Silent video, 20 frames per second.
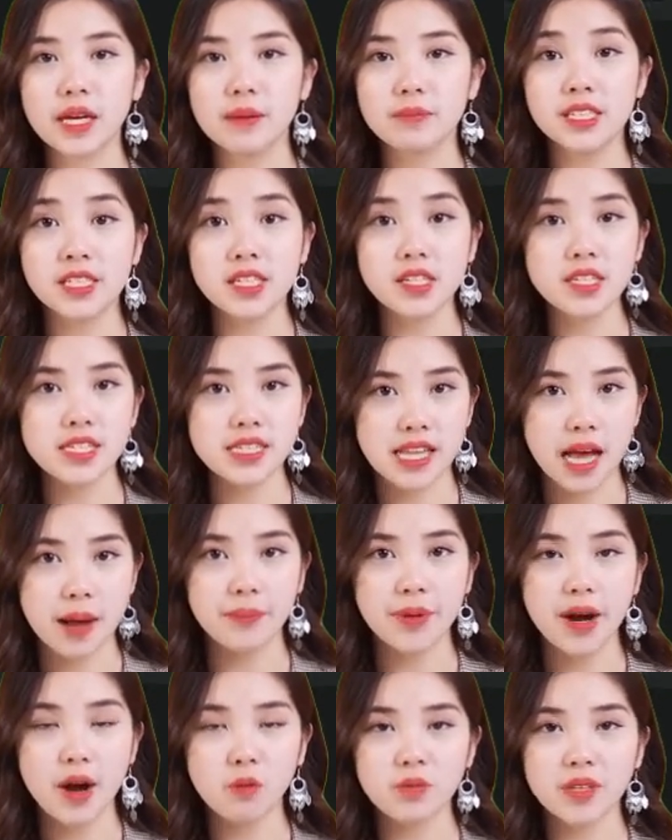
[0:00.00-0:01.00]
You'll have an
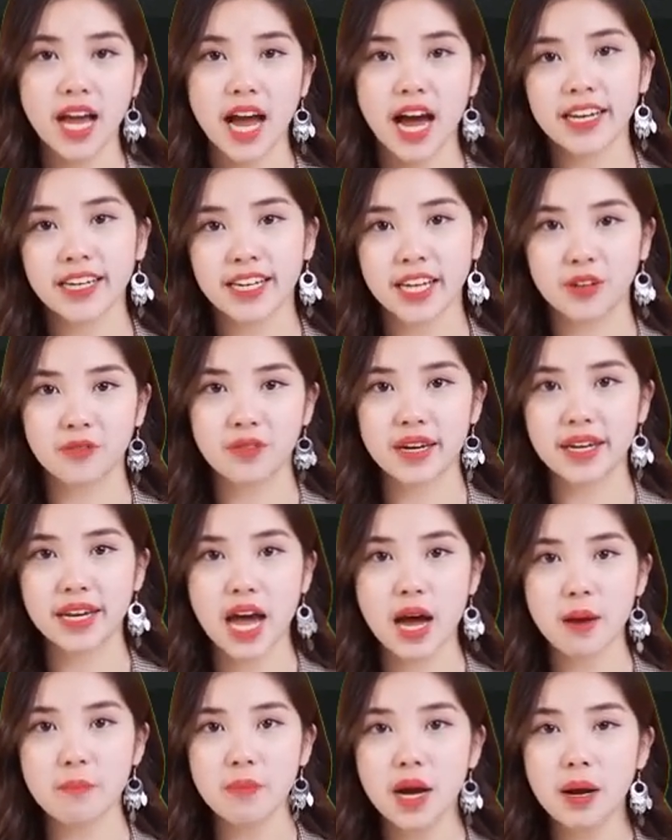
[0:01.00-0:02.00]
implant
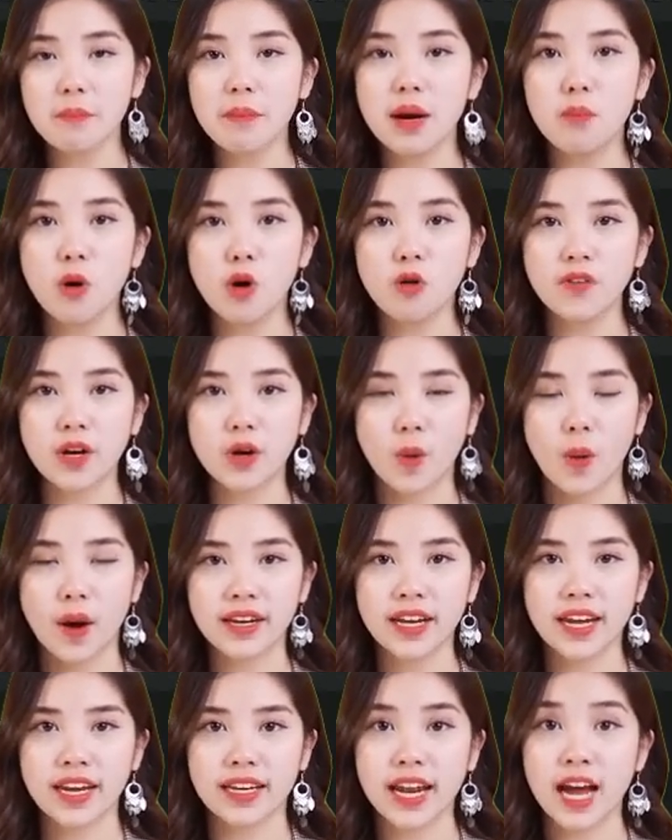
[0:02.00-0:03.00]
installed at an outpatient
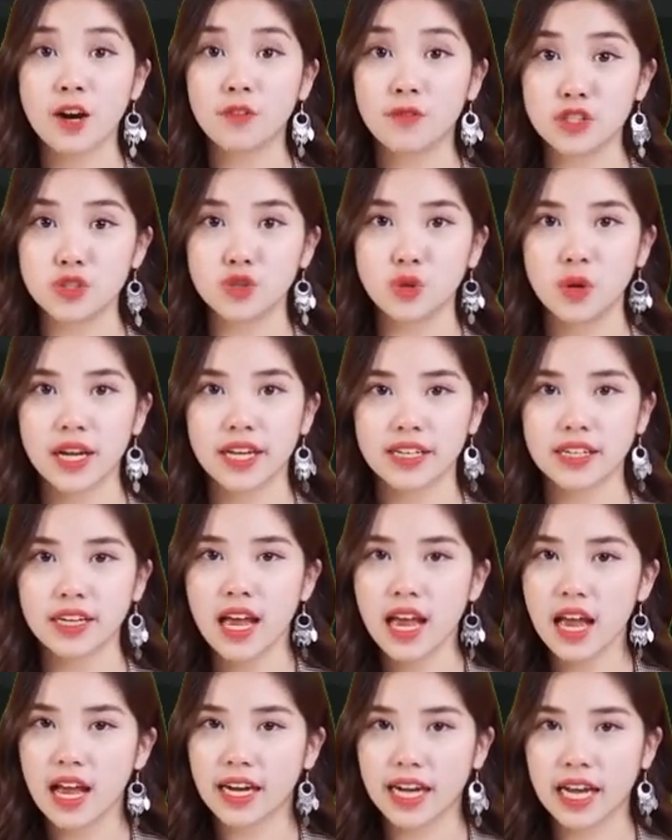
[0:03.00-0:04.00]
clinic.
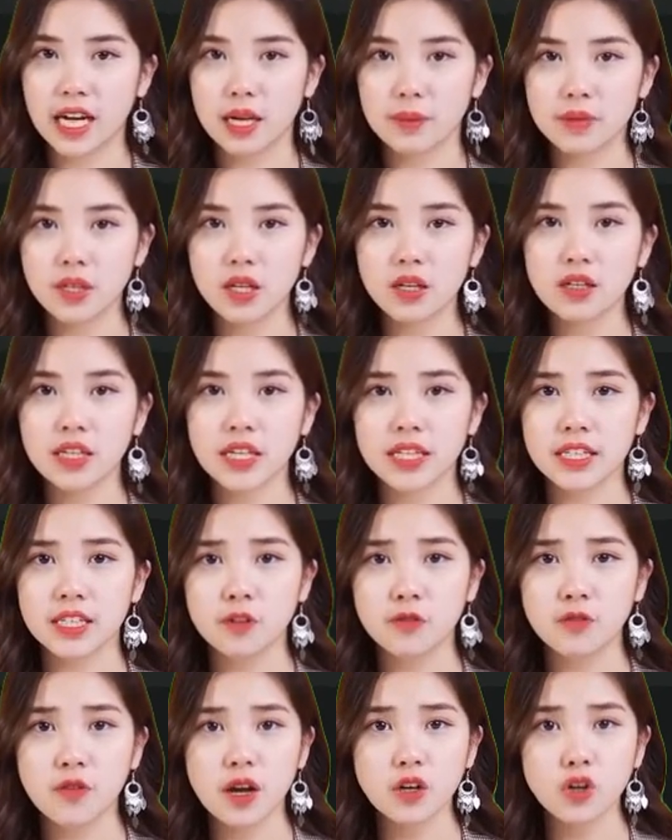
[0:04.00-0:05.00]
It may be hidden
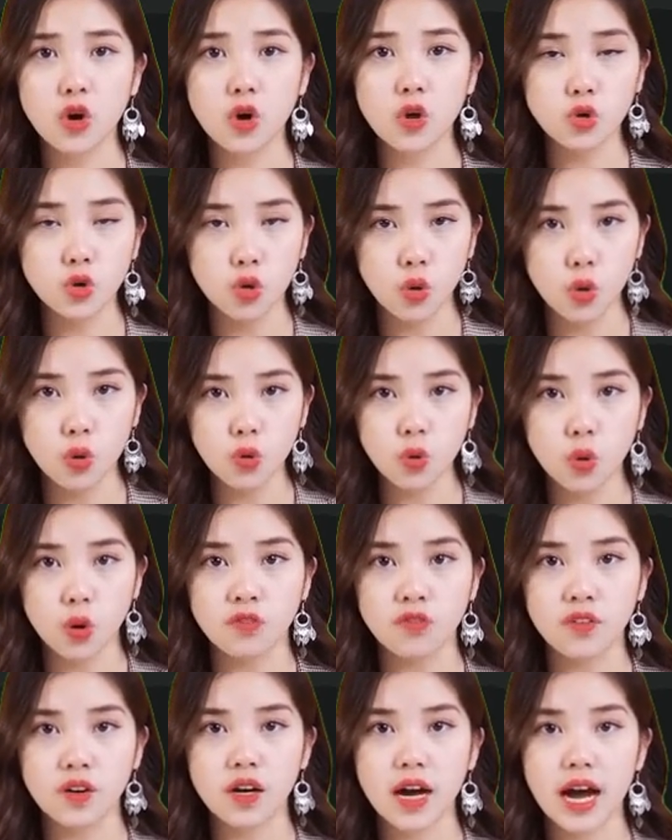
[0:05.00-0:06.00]
beneath the skin.
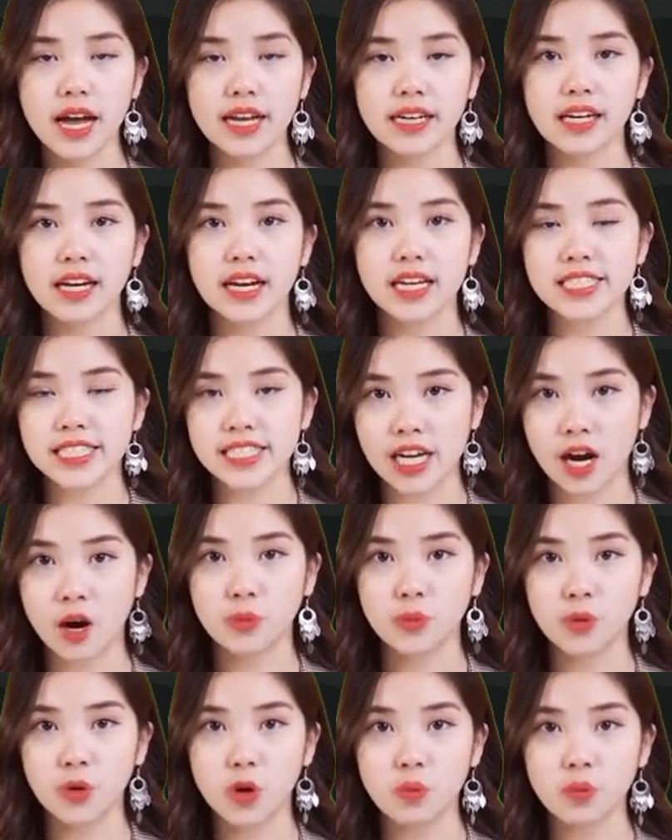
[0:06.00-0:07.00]
There will not
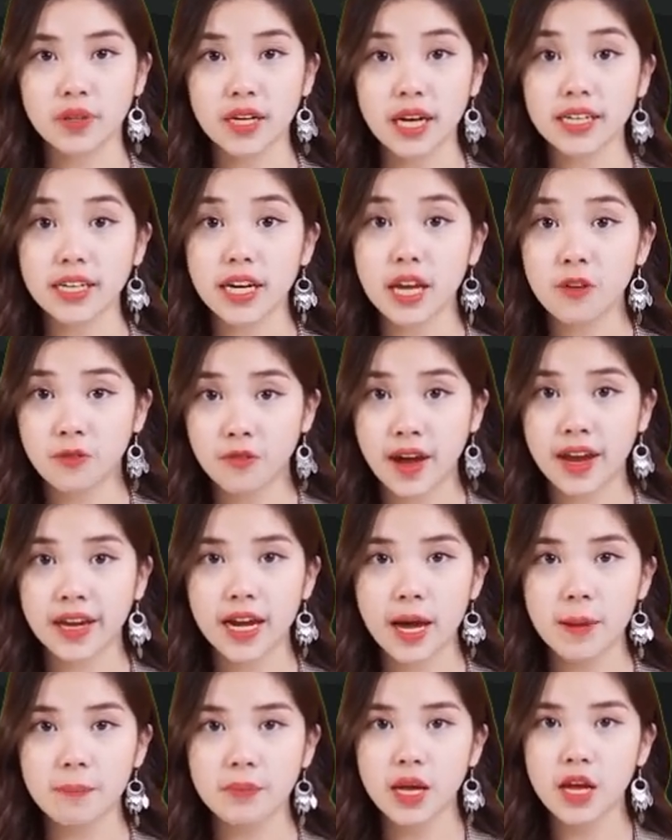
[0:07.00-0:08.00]
be VR by
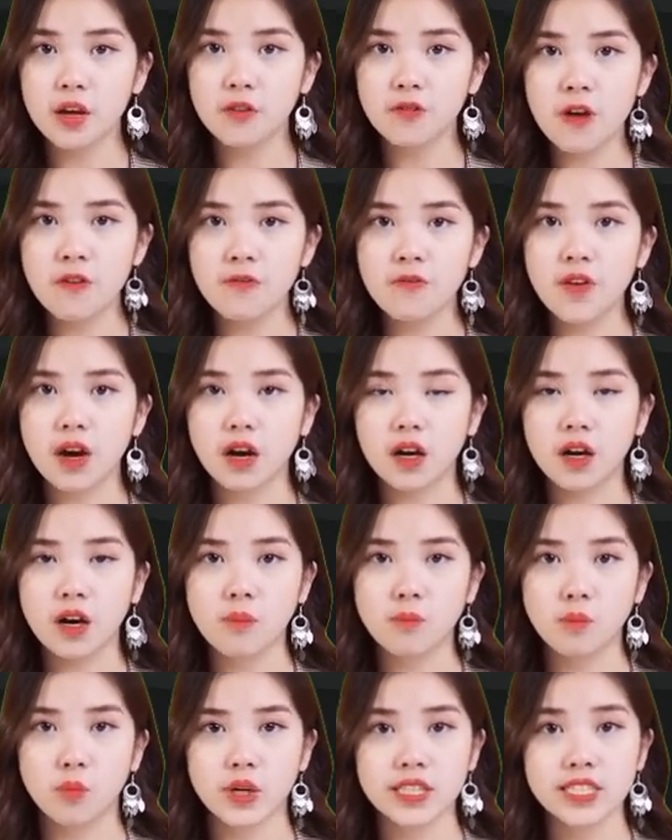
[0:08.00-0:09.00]
itself.
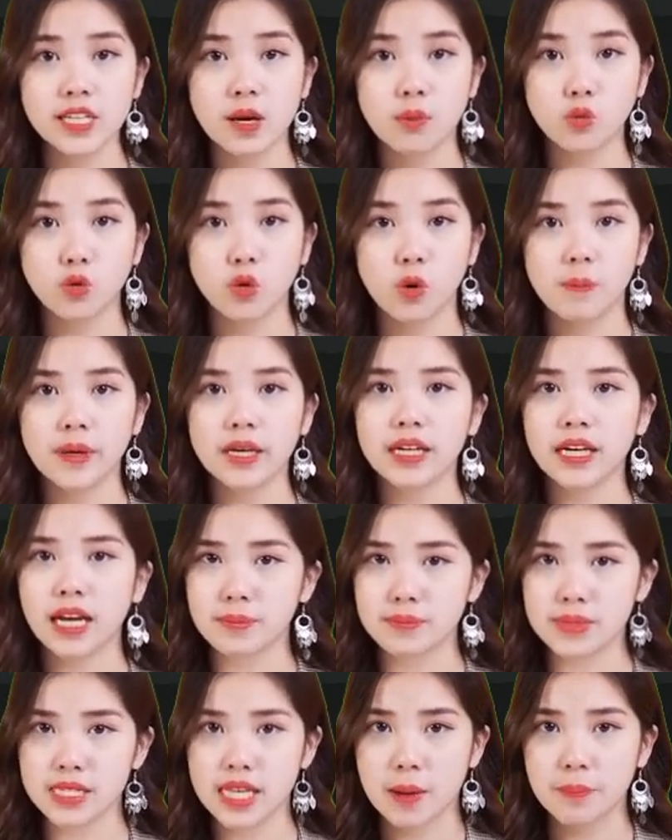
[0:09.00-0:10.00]
It'll be AR with
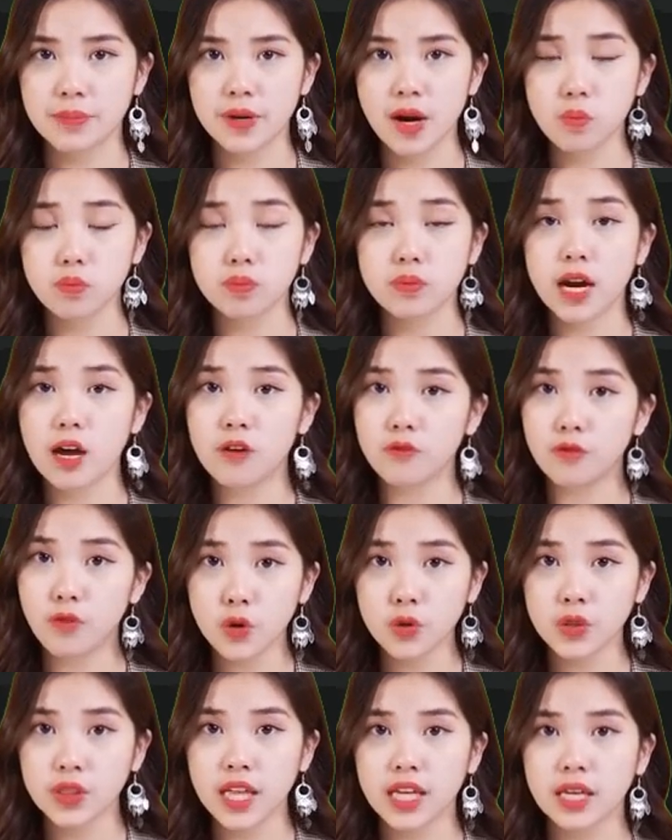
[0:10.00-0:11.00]
the VR
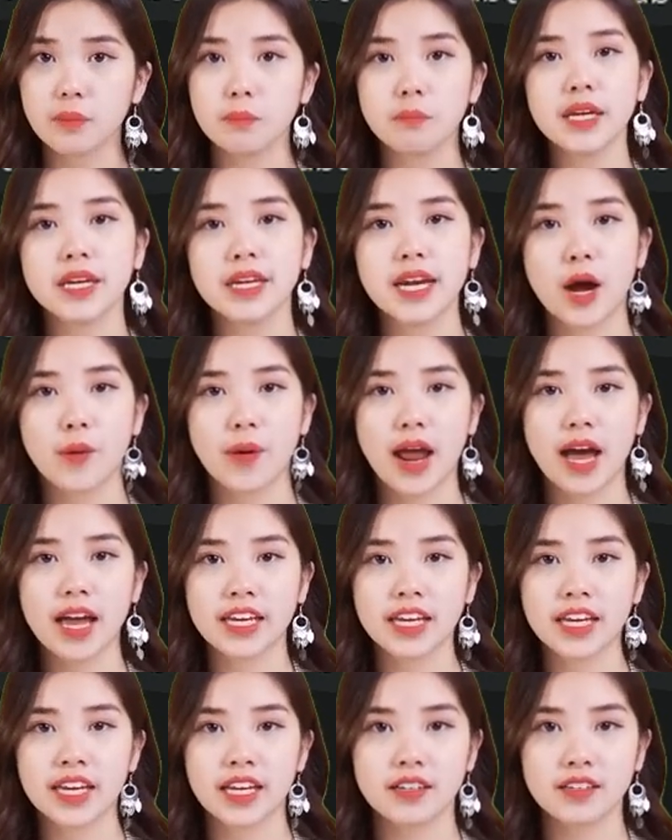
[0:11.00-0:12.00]
component adjustable
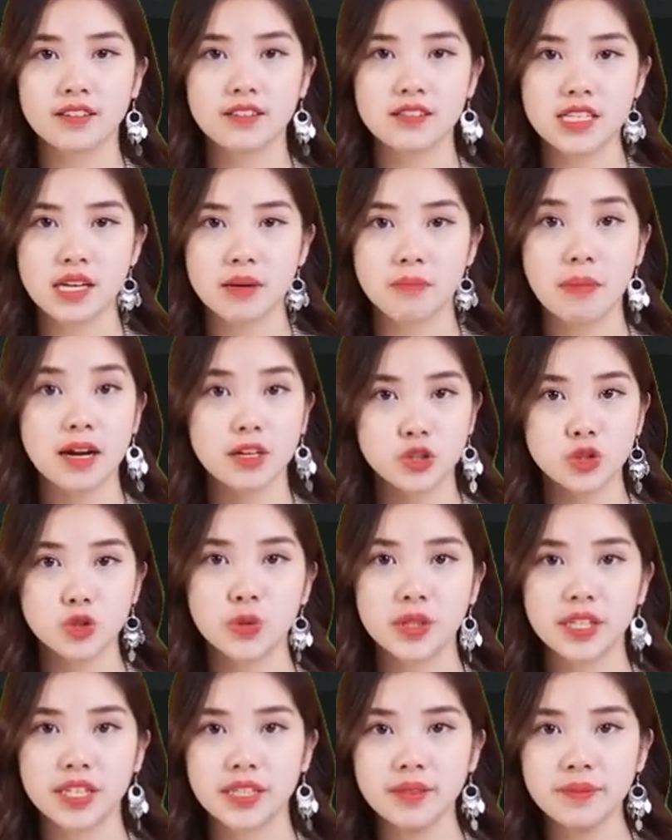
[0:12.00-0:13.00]
between 0 and
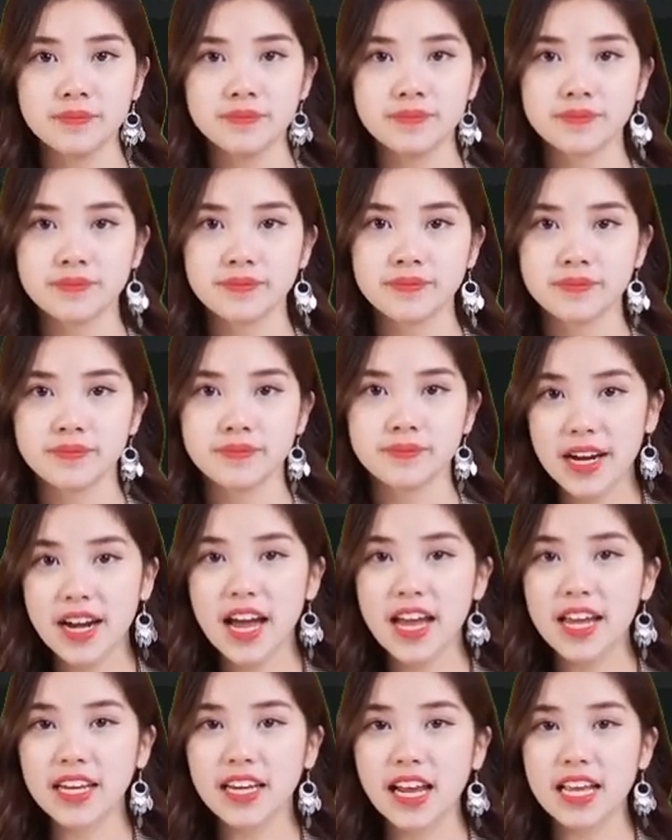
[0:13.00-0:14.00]

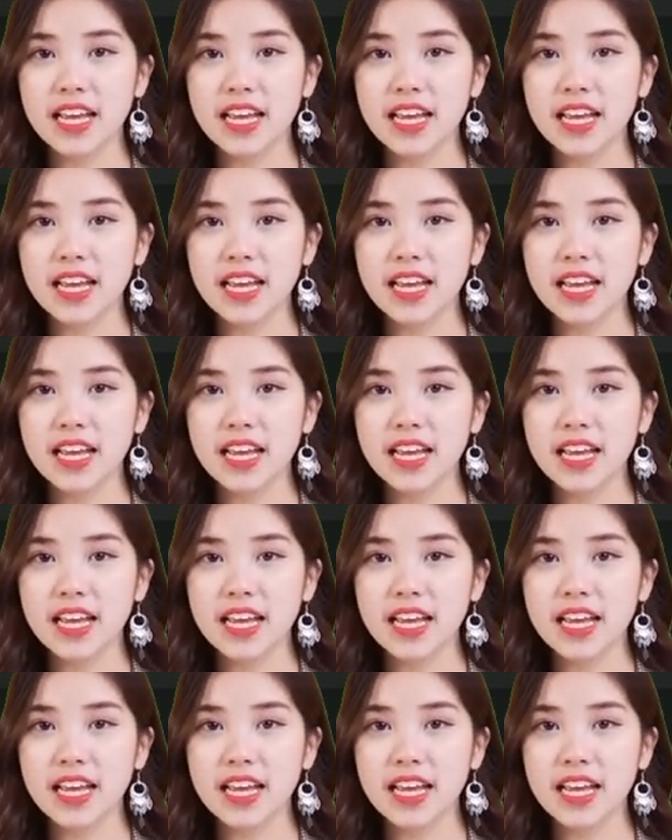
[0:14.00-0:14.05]
100%,